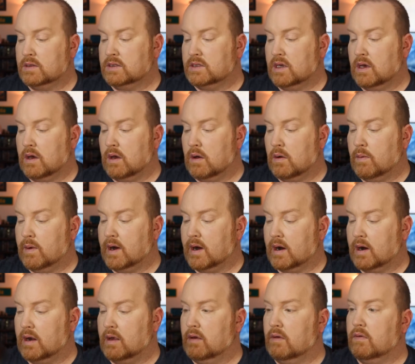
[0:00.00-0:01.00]
So we are
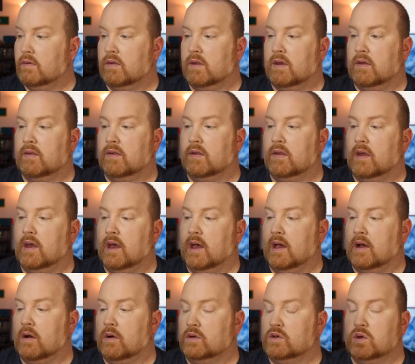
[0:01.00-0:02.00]
going to use this
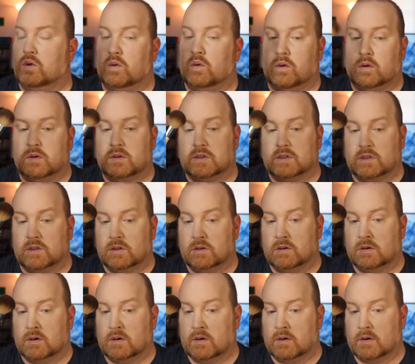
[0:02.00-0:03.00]
Echo Tools
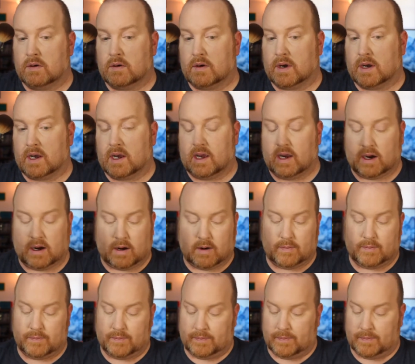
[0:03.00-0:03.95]
right here.